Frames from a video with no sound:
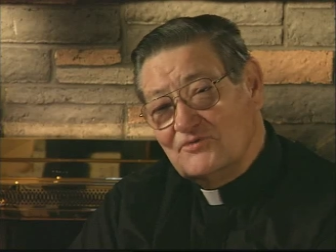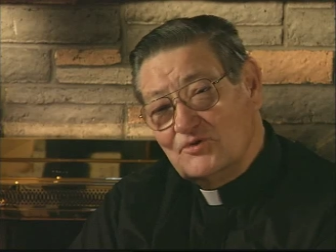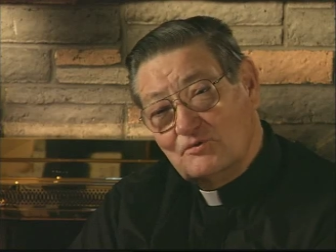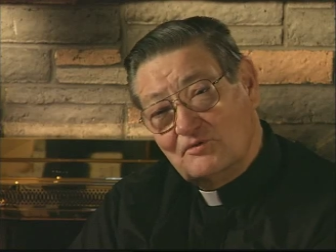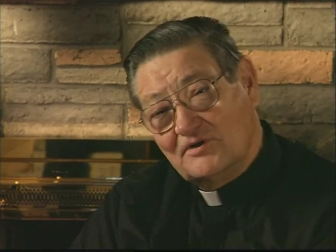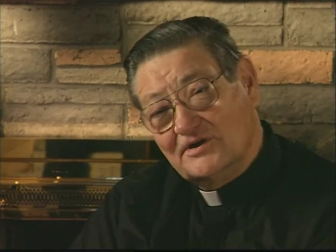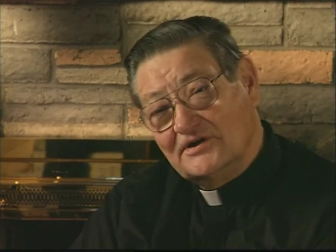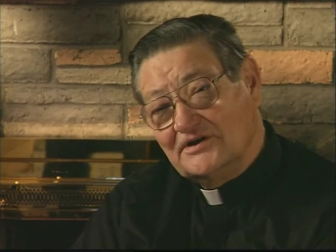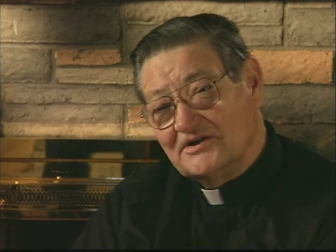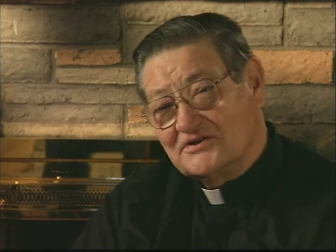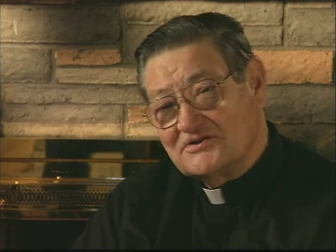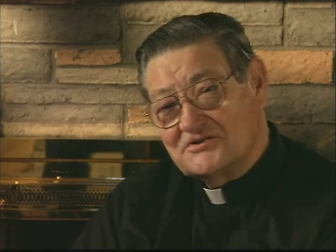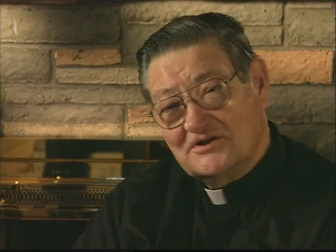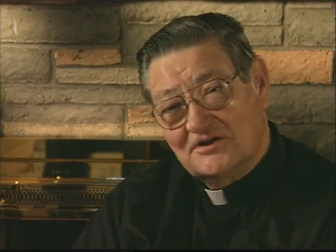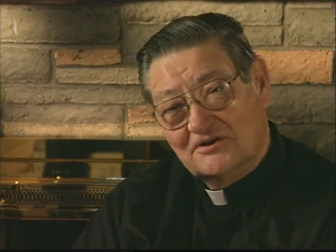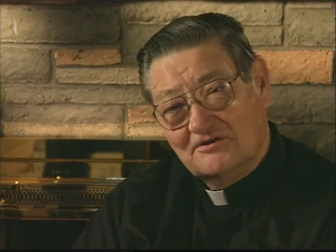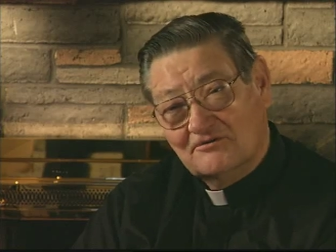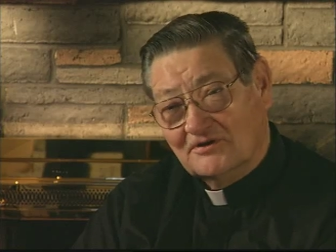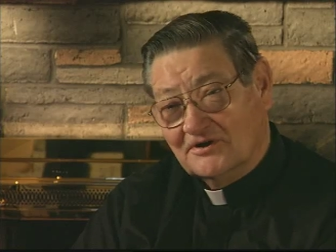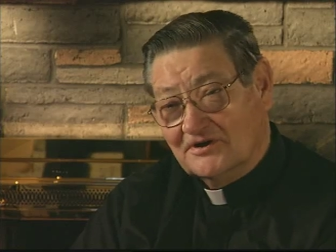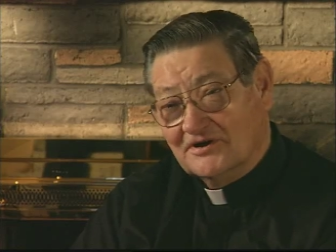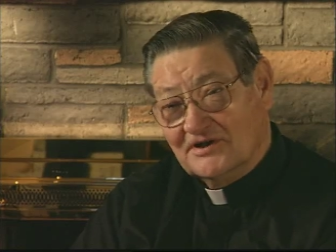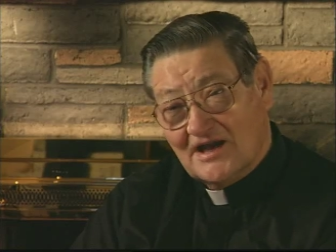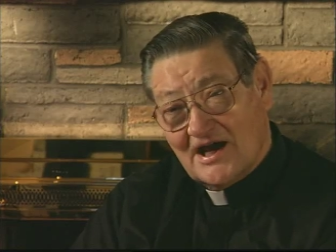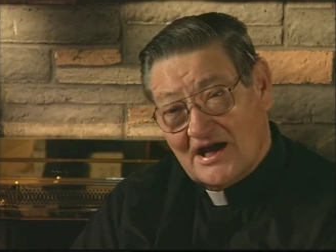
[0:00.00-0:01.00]
the one that's
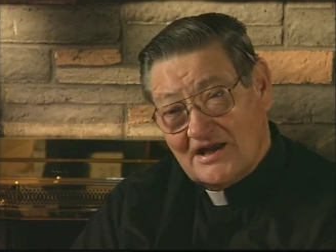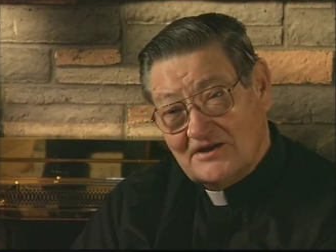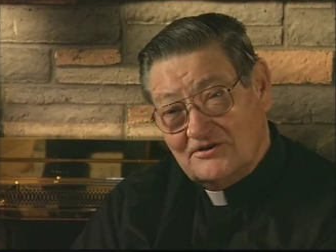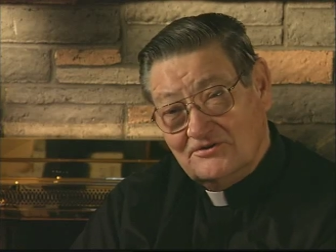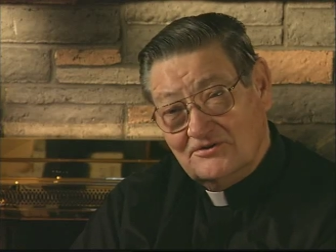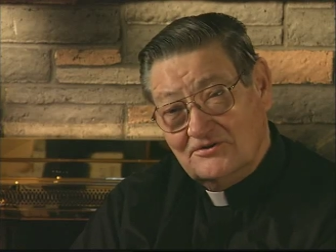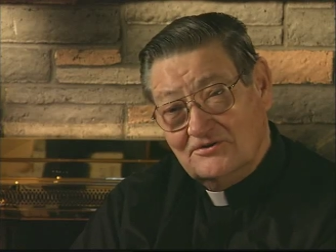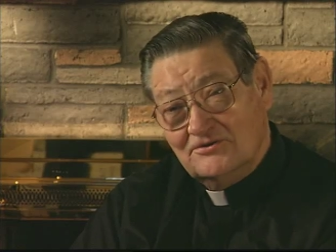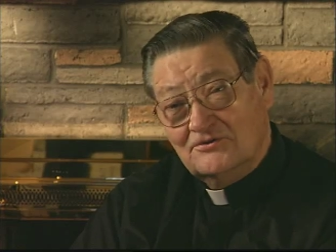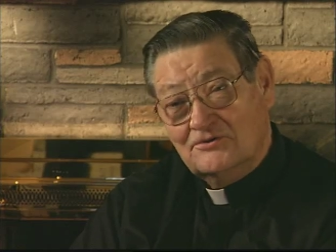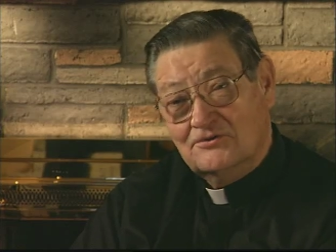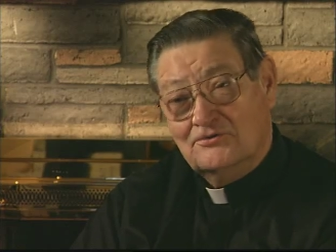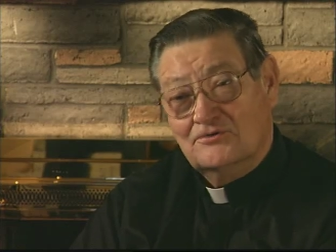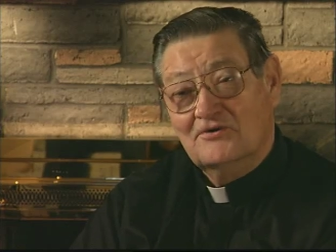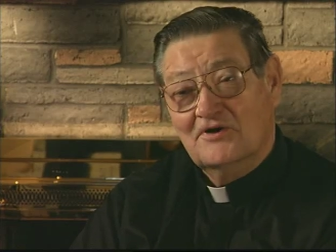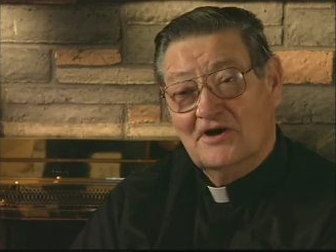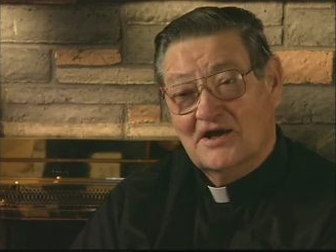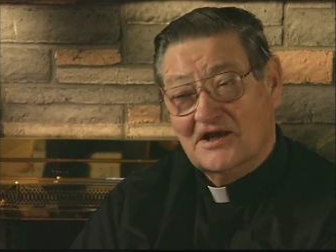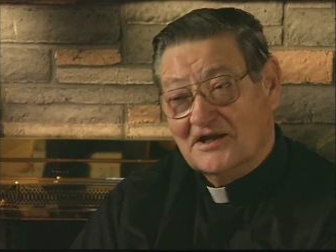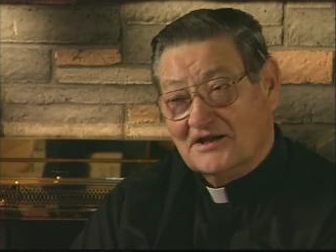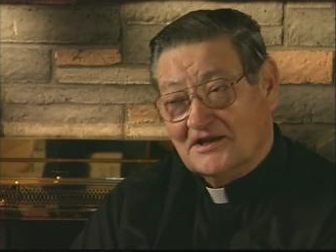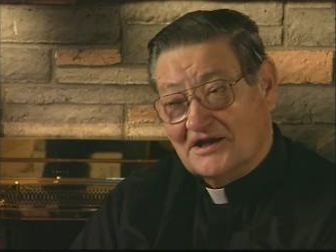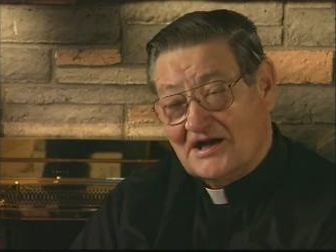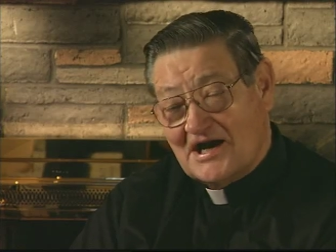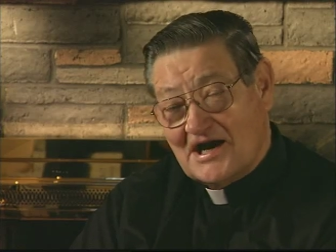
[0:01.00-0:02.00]
going, not you,
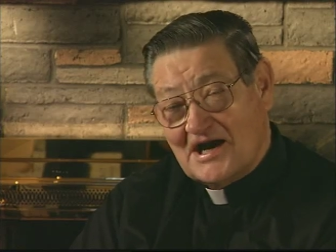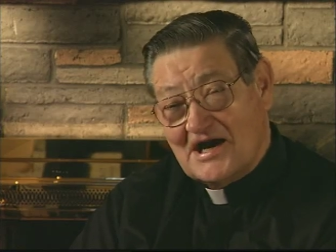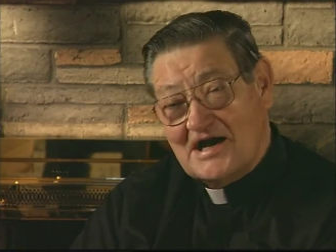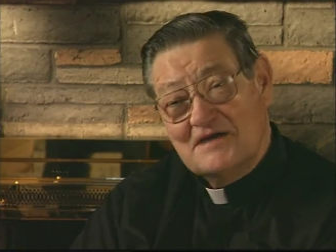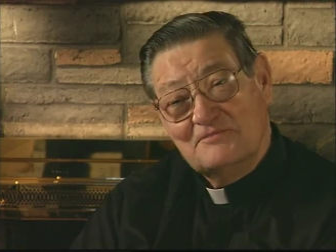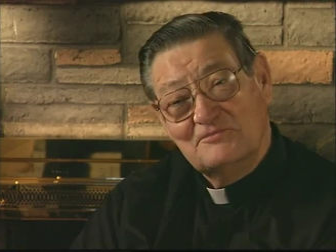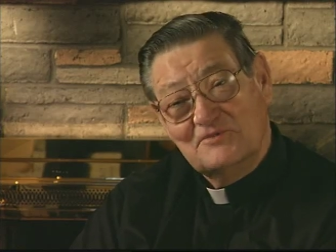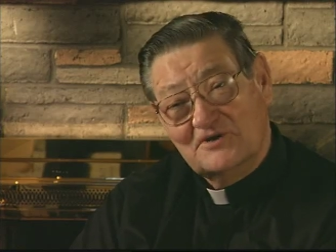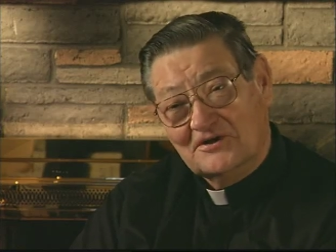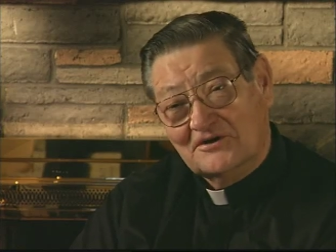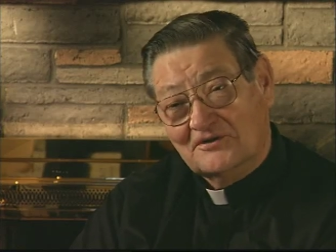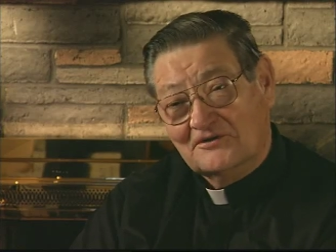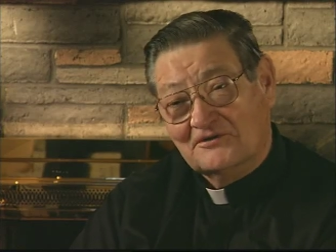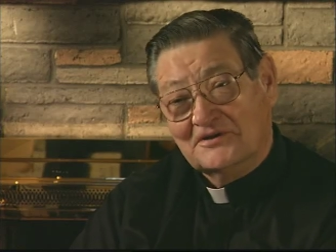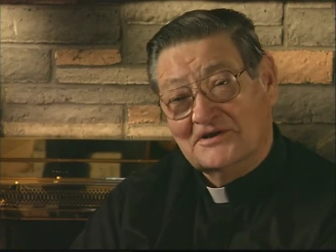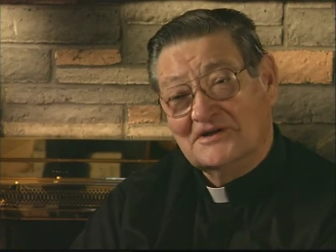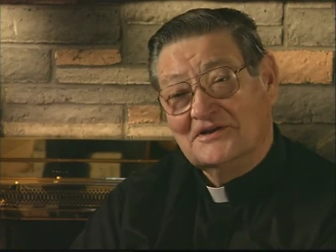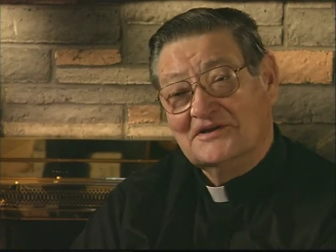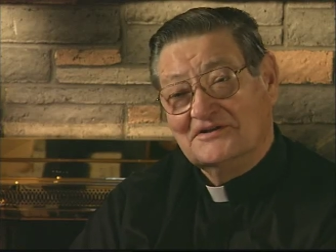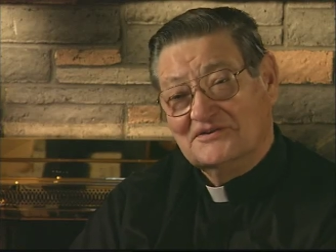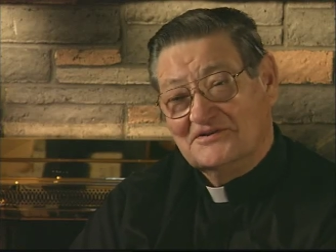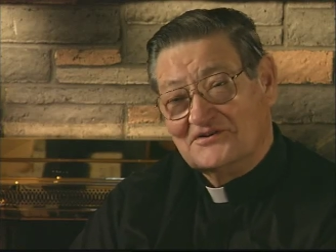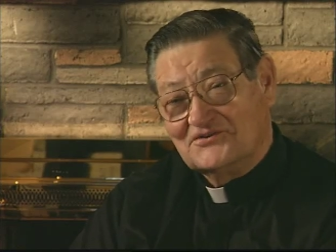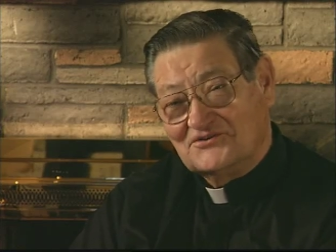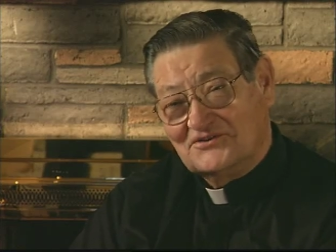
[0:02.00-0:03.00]
and I'm going
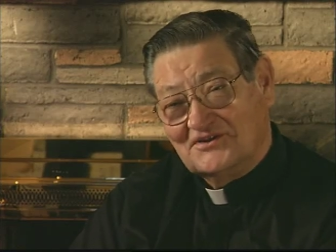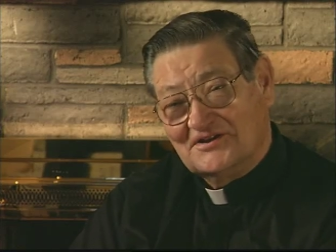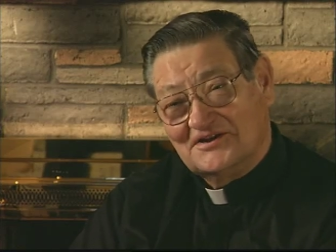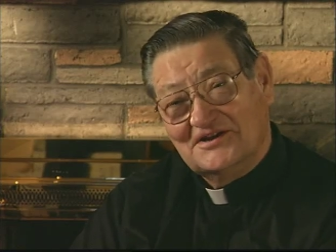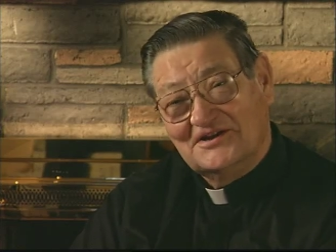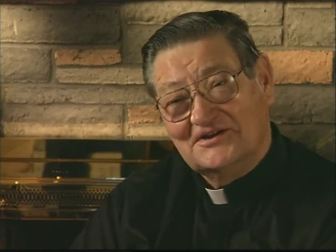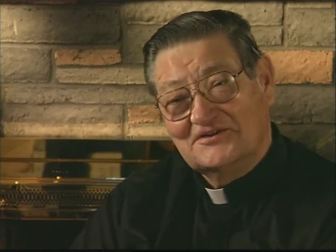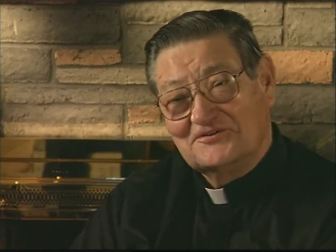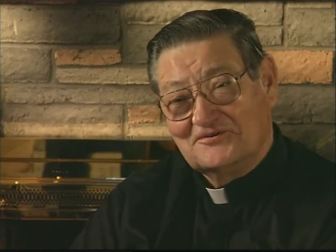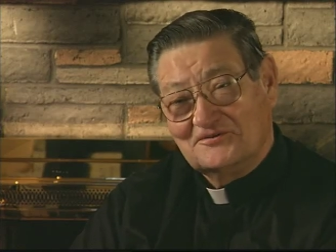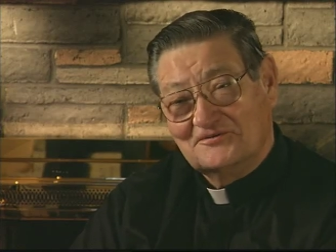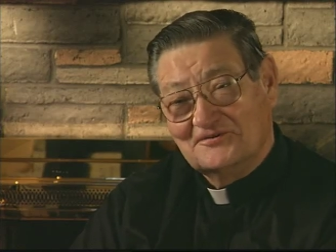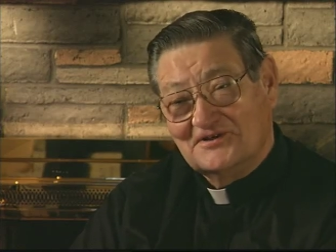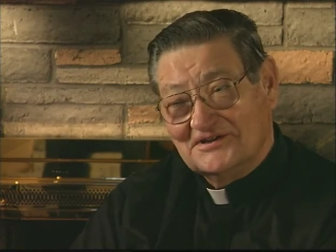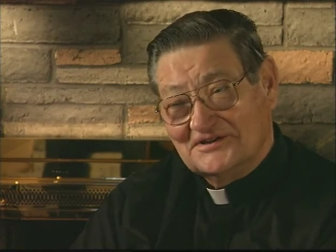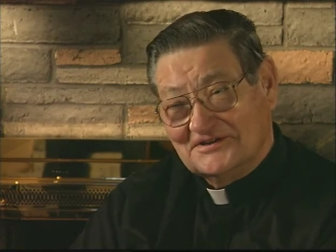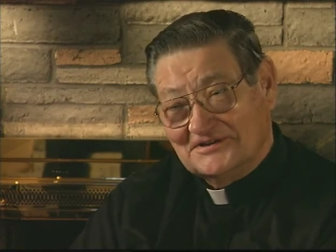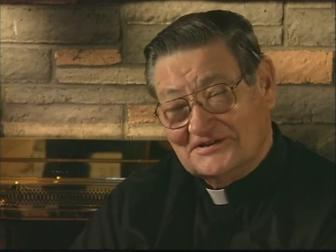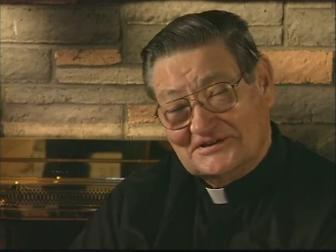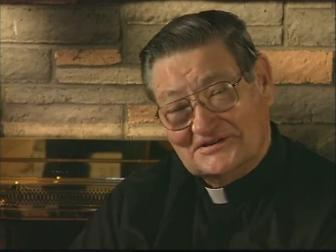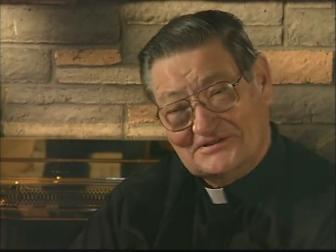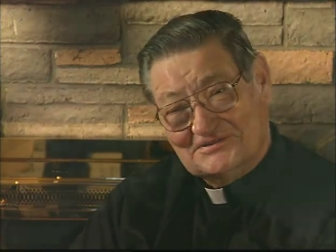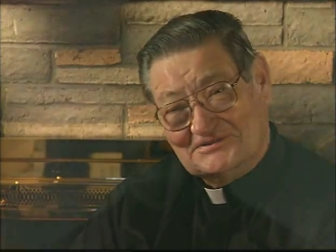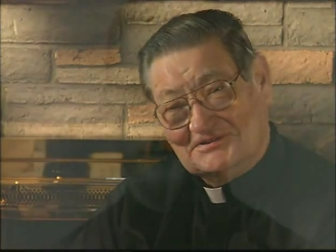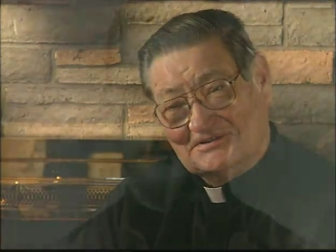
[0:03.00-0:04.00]
to St. Andrew on the
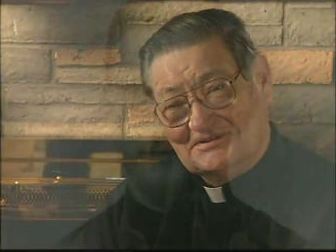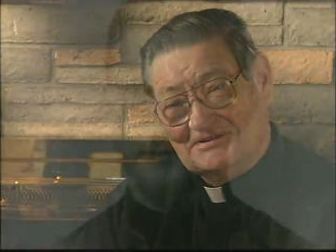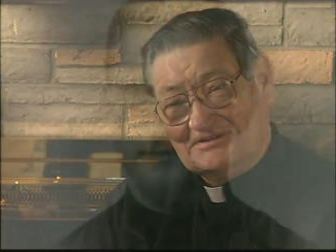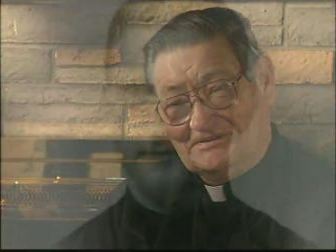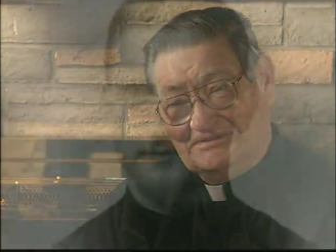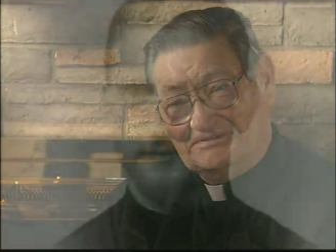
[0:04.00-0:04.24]
Hudson.